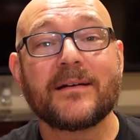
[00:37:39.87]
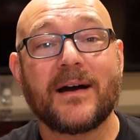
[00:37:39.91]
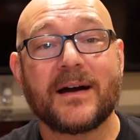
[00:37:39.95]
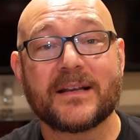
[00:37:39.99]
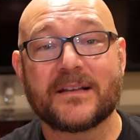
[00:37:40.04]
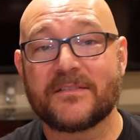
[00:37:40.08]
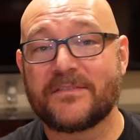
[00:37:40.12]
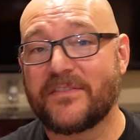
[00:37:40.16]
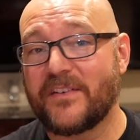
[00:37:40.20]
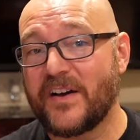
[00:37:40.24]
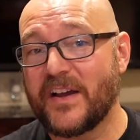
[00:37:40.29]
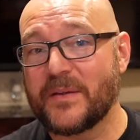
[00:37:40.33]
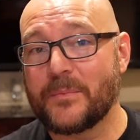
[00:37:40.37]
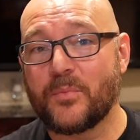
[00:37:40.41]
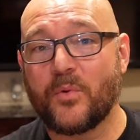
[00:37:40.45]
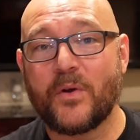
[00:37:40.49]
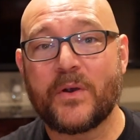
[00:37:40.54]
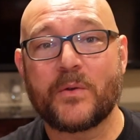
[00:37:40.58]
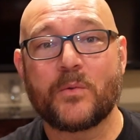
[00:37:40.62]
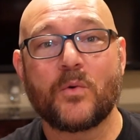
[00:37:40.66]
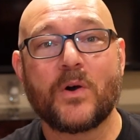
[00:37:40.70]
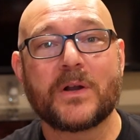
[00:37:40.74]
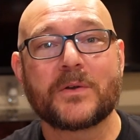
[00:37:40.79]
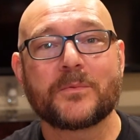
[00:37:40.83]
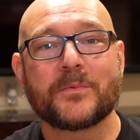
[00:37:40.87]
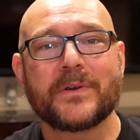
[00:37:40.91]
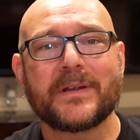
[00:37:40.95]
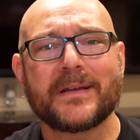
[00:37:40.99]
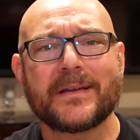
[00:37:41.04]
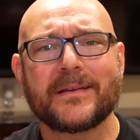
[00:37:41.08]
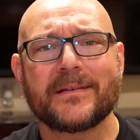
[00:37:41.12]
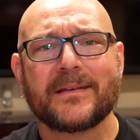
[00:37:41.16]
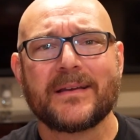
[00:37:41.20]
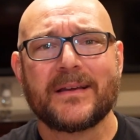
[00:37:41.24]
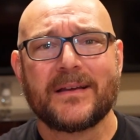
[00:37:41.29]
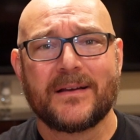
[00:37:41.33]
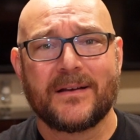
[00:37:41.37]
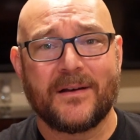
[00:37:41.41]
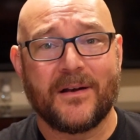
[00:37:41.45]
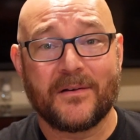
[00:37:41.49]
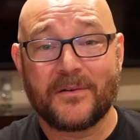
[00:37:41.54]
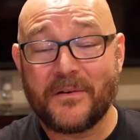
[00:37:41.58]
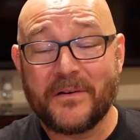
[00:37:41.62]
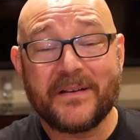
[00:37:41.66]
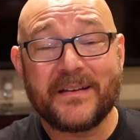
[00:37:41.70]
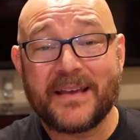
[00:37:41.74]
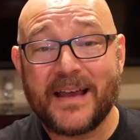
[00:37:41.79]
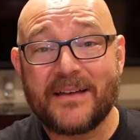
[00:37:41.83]
on a 5.1 rig are
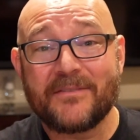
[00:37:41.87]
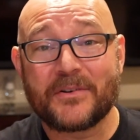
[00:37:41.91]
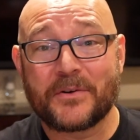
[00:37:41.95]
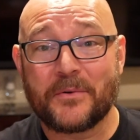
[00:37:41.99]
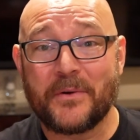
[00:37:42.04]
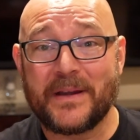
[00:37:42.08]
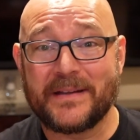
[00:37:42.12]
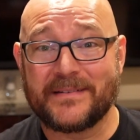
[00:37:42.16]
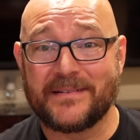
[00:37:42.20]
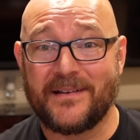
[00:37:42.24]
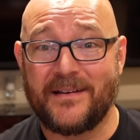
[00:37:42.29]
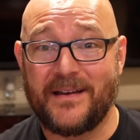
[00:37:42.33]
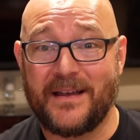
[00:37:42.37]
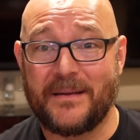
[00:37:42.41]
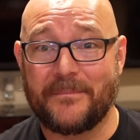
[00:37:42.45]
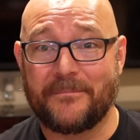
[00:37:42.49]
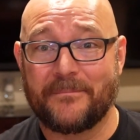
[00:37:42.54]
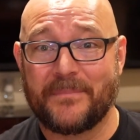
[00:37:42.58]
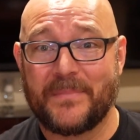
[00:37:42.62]
going to have a great time.